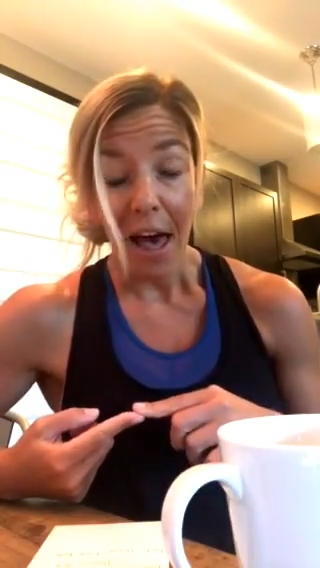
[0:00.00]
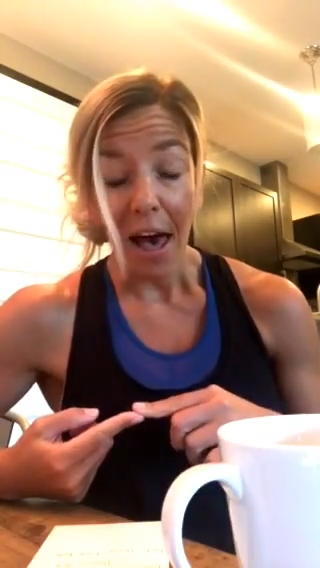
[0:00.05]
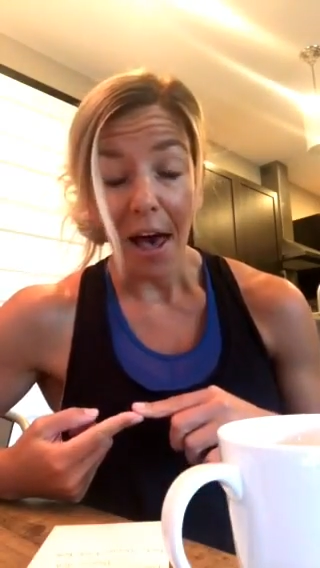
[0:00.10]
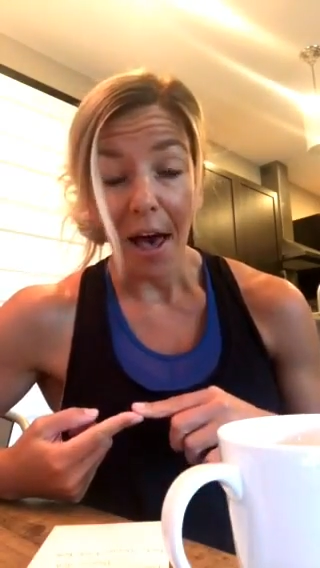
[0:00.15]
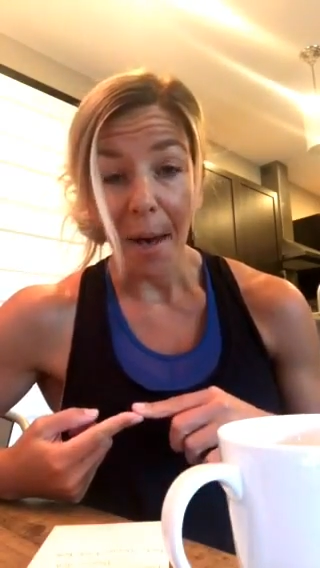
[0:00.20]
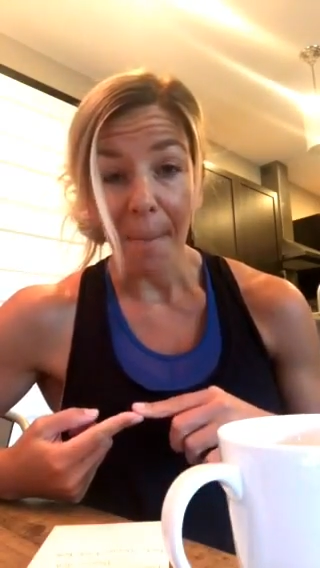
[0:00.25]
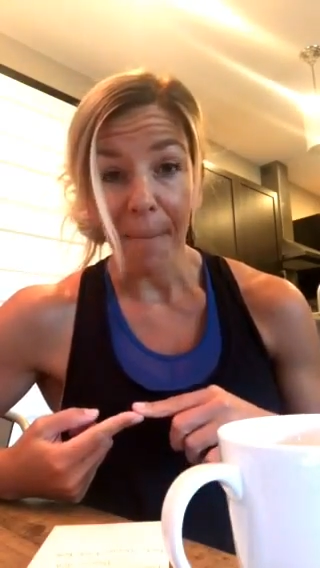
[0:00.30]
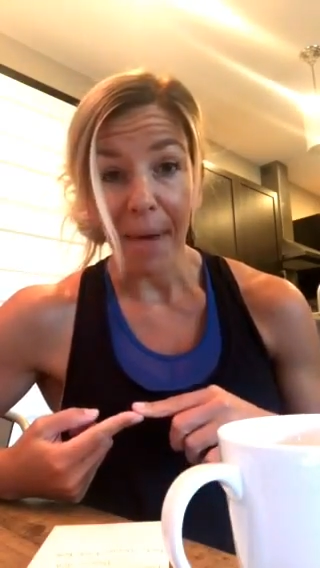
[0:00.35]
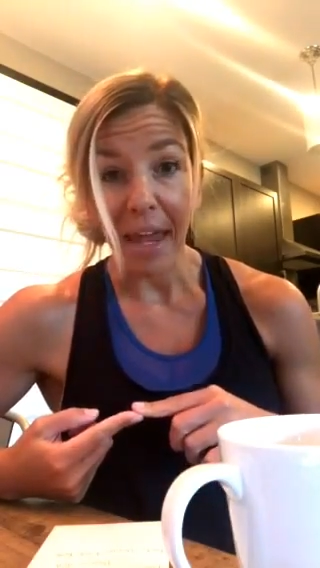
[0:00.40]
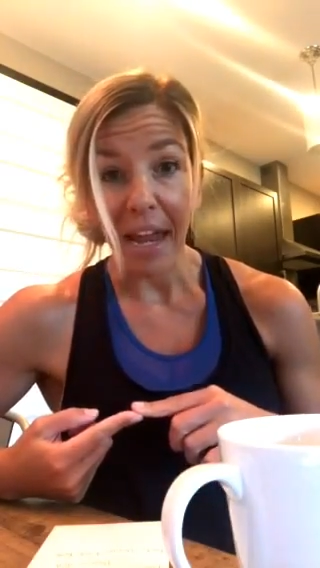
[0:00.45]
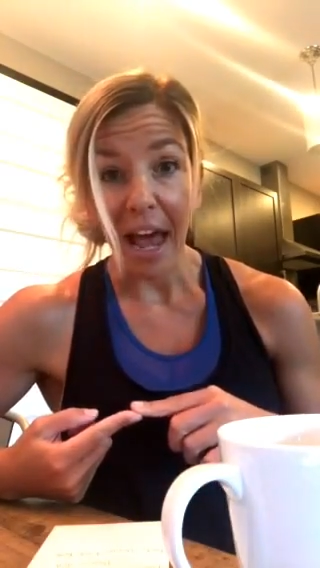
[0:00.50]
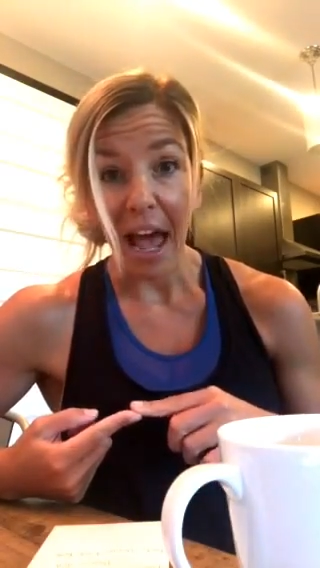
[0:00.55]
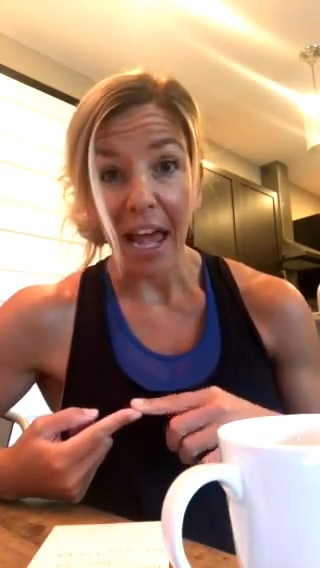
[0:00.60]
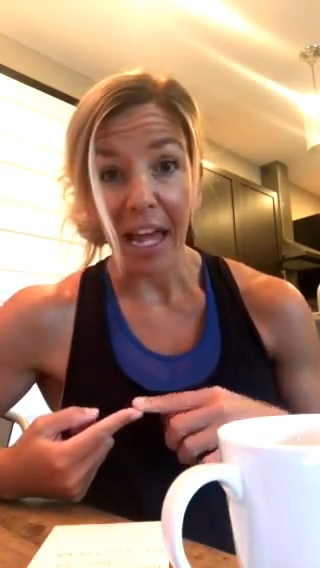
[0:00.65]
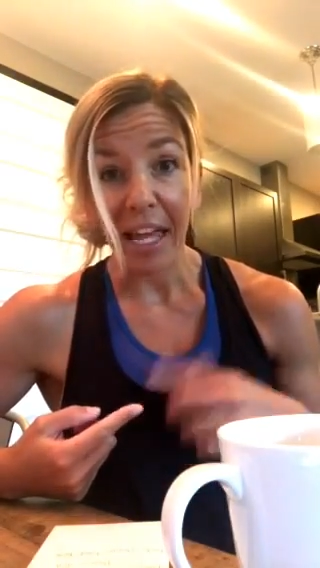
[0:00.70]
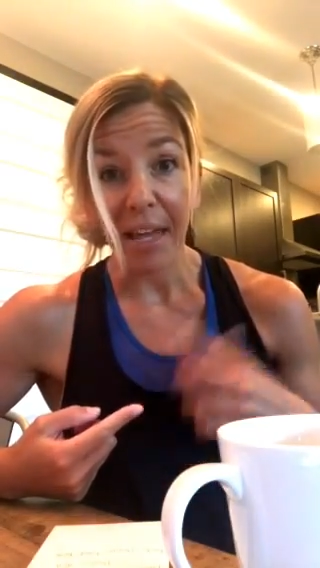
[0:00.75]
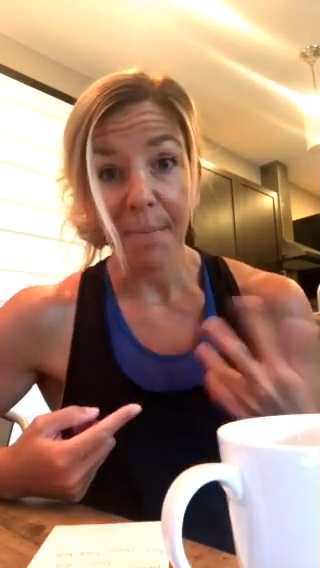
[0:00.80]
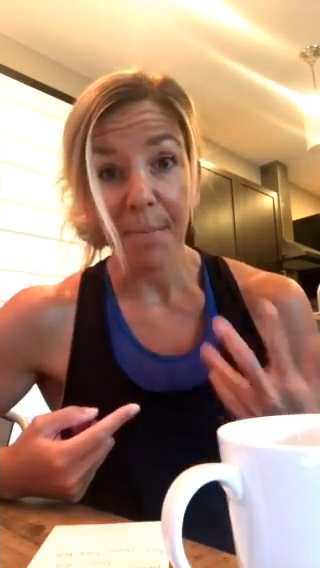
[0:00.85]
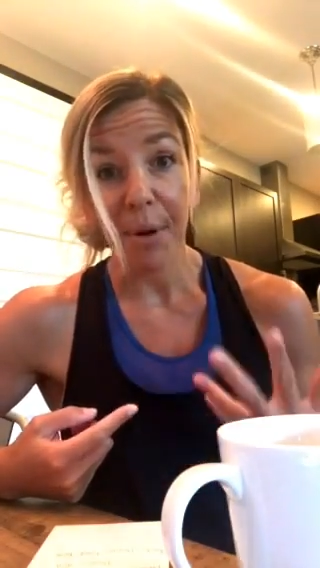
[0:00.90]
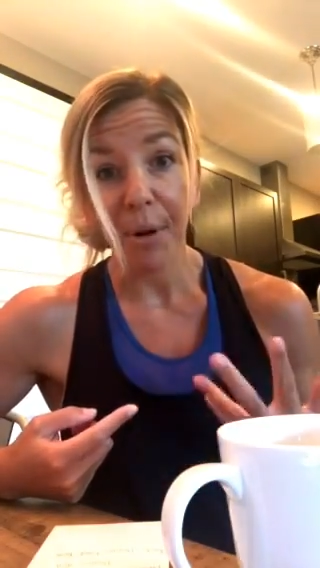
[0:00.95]
And I
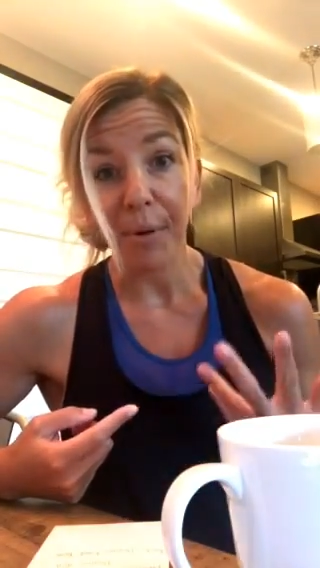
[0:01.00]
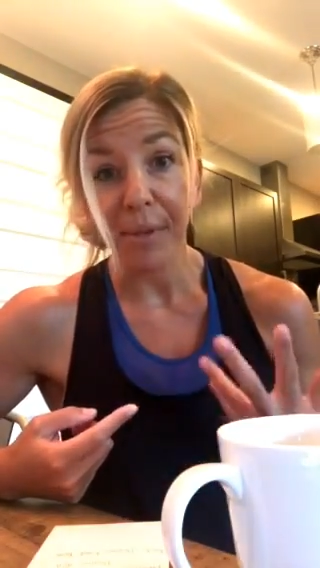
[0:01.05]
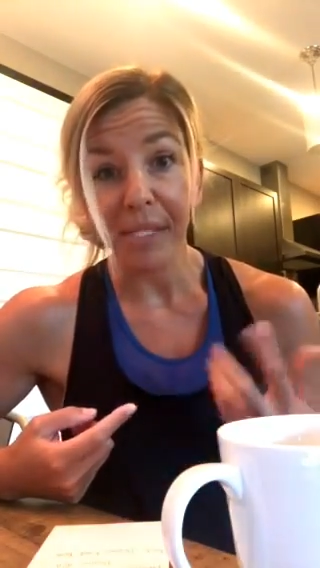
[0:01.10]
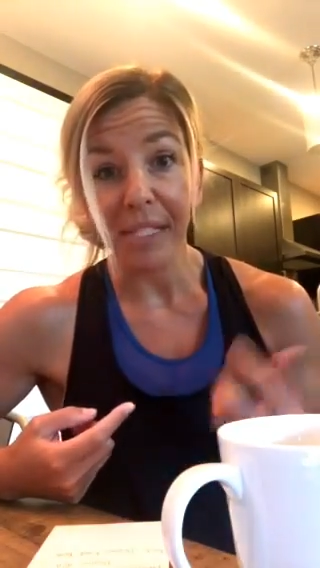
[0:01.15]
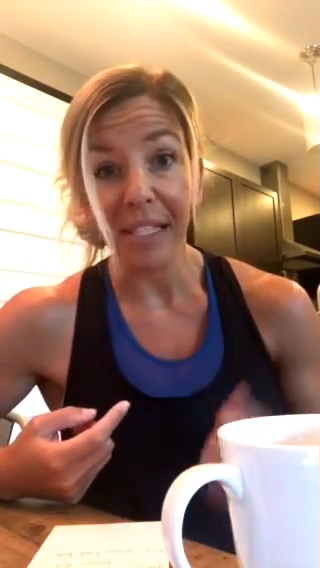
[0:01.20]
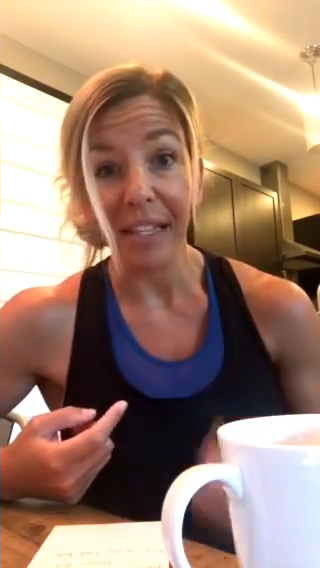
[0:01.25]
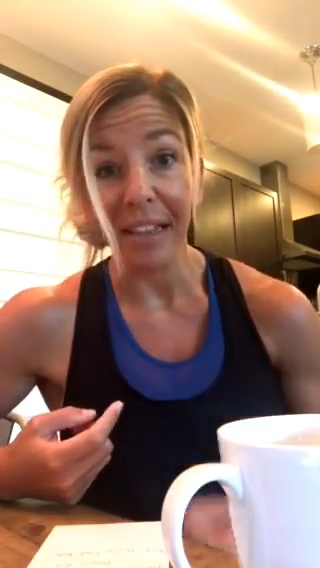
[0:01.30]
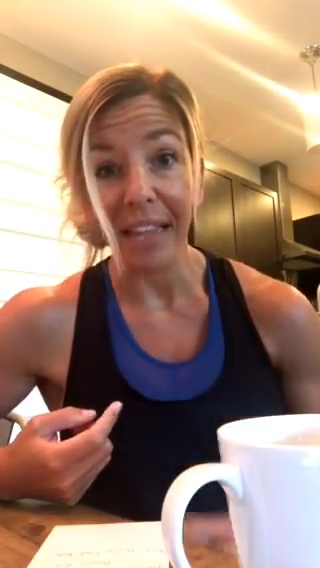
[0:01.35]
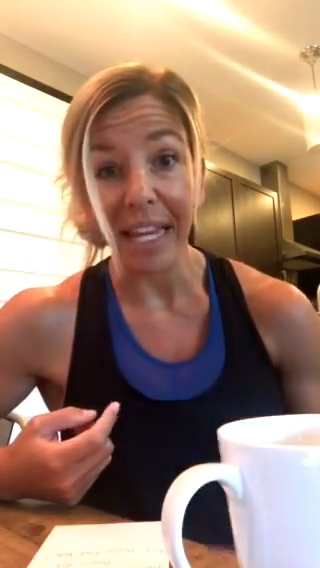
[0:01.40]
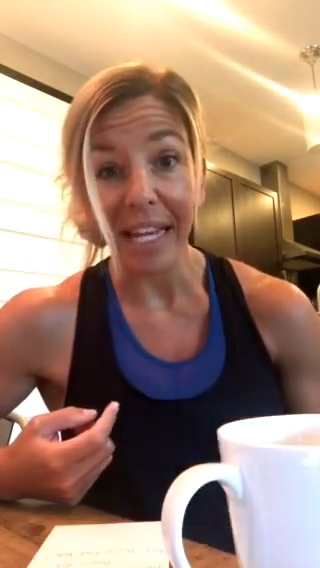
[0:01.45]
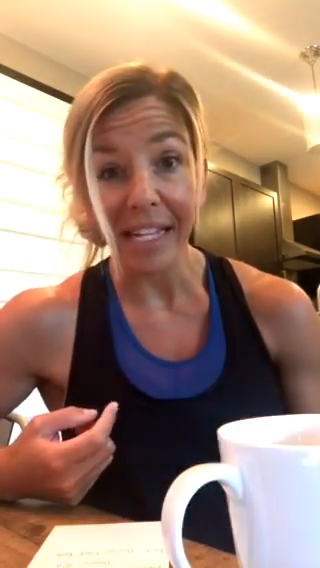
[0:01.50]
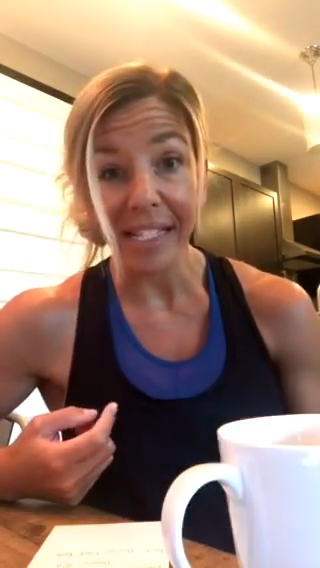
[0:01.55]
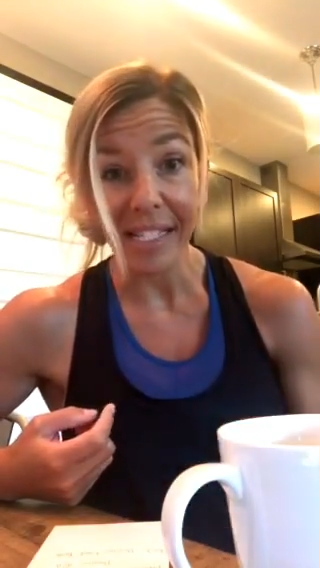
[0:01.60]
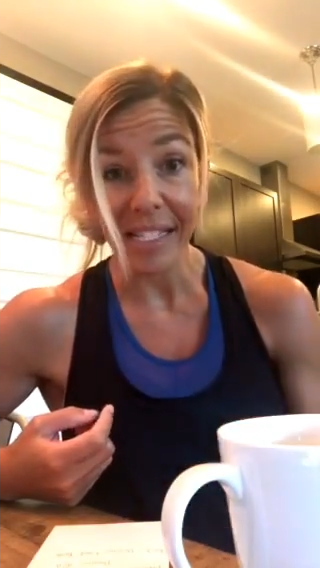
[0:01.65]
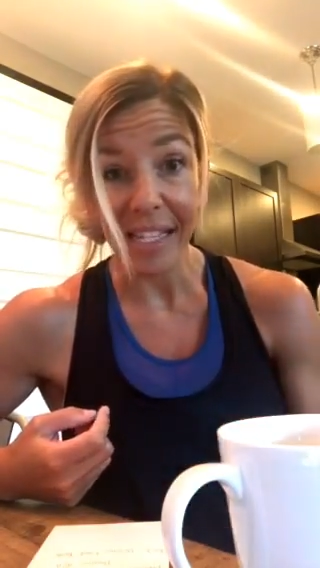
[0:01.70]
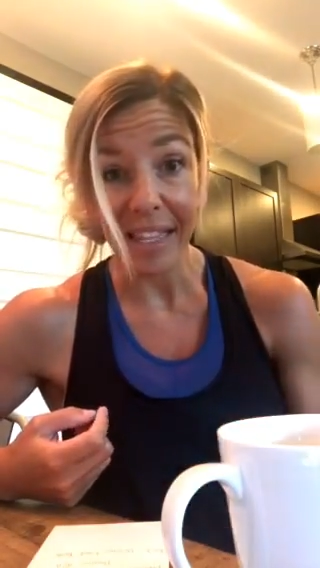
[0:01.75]
can post the links